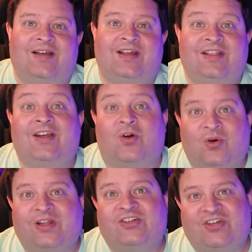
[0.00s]
in the
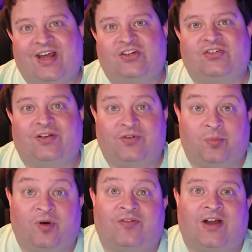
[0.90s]
early stages of your
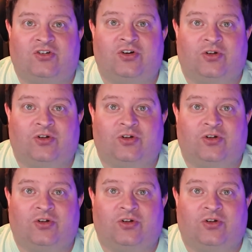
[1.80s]
professional